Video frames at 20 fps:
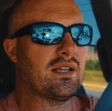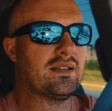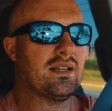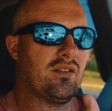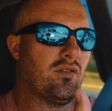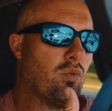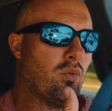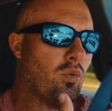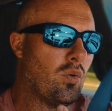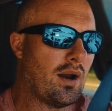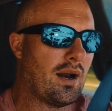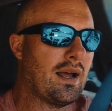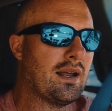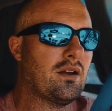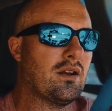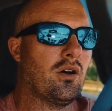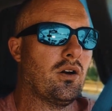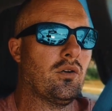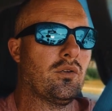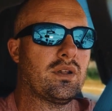That's what I
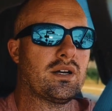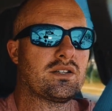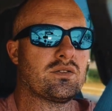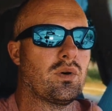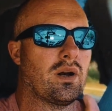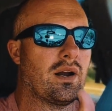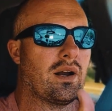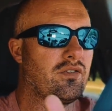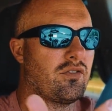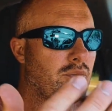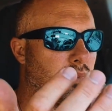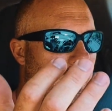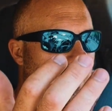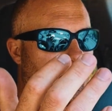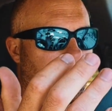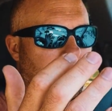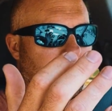know. That's what I've spent.